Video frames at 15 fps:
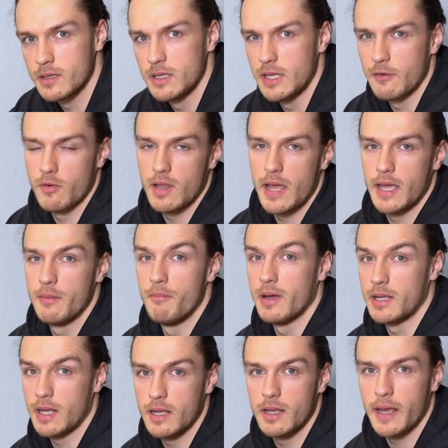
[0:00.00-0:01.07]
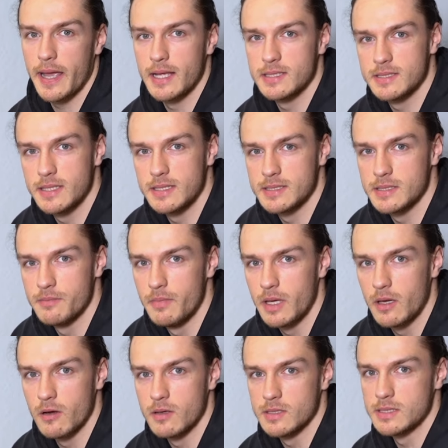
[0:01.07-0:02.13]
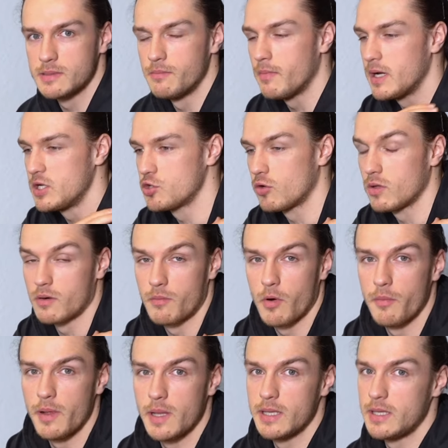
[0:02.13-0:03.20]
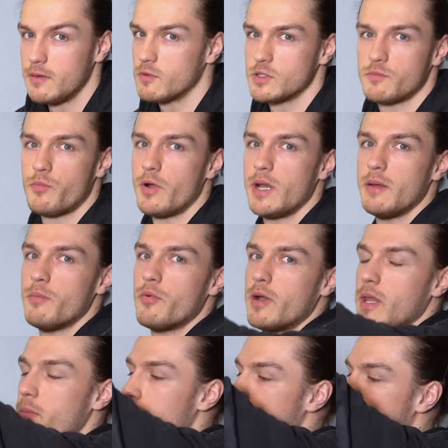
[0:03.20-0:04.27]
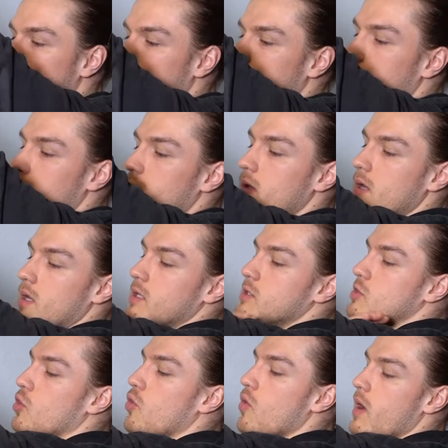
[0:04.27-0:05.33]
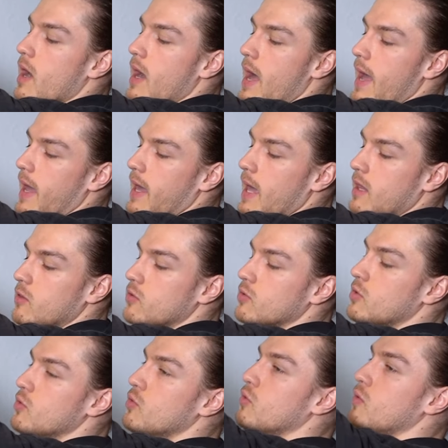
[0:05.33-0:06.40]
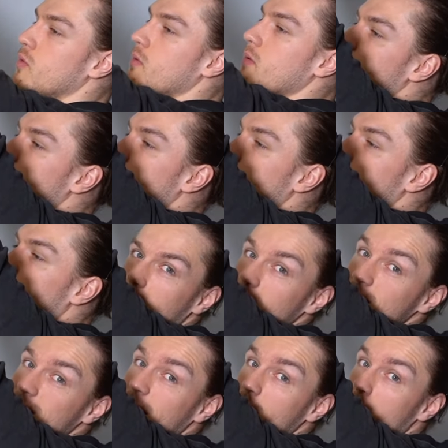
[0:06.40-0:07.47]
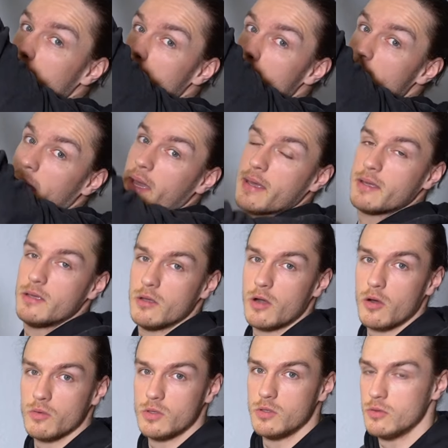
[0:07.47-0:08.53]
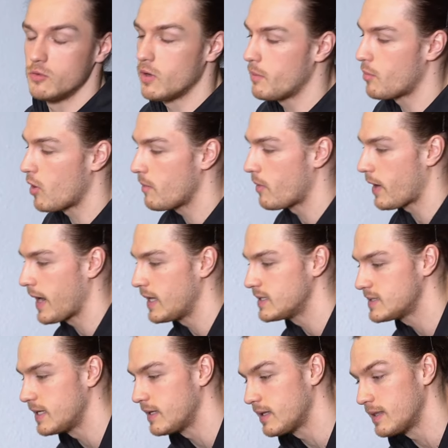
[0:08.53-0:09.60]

They were like banana handstands because my shoulder mobility was pretty bad. So I had to really extend my back, to do a proper handstand.